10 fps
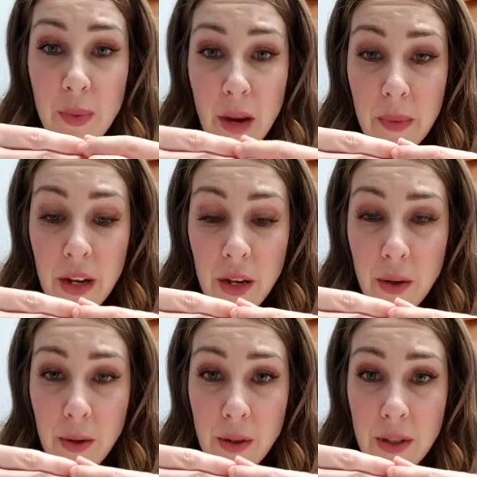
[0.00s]
back my
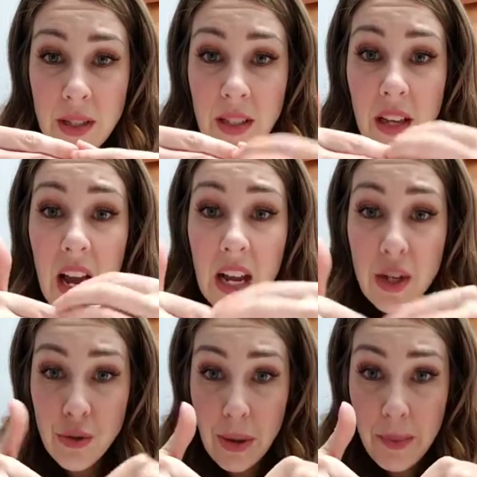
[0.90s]
cuticles, I
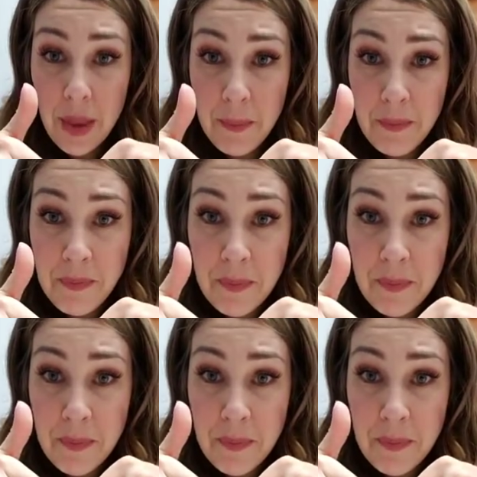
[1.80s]
trim them,